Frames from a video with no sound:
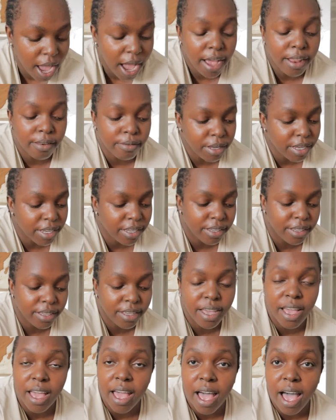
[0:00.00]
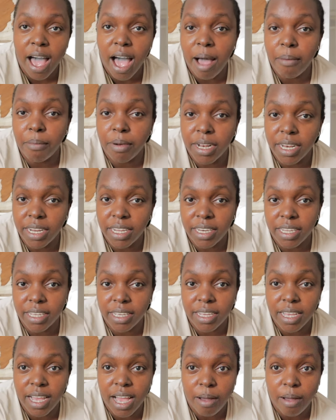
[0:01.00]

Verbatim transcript: And I'm cleaning.